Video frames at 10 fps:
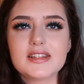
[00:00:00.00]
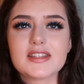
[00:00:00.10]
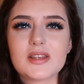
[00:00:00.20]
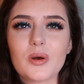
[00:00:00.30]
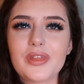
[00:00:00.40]

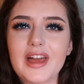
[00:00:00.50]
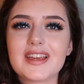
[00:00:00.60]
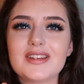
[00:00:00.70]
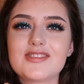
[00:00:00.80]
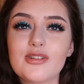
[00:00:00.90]
So
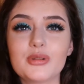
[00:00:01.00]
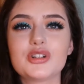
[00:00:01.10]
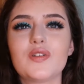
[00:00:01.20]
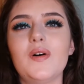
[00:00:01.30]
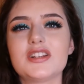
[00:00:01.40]
thank you so
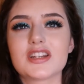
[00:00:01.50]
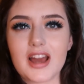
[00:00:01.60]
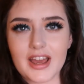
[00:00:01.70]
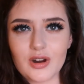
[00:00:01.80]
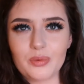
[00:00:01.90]
much for watching.
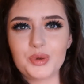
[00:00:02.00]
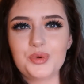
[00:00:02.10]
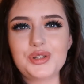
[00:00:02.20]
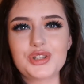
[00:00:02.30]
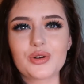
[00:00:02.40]
I hope you
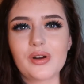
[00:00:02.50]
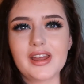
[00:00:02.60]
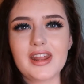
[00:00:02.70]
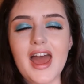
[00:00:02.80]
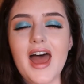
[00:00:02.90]

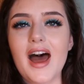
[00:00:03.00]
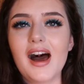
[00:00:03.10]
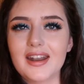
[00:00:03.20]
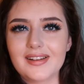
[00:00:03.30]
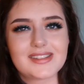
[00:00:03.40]
enjoyed,
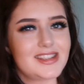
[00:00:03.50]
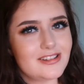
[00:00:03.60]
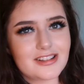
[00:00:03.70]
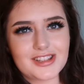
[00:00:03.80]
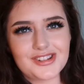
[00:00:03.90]
and I'll see
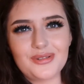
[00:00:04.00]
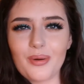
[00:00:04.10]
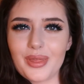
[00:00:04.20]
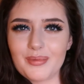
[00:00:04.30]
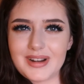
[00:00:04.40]
you soon
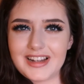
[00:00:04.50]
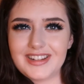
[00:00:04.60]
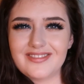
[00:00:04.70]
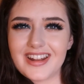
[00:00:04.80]
with a brand new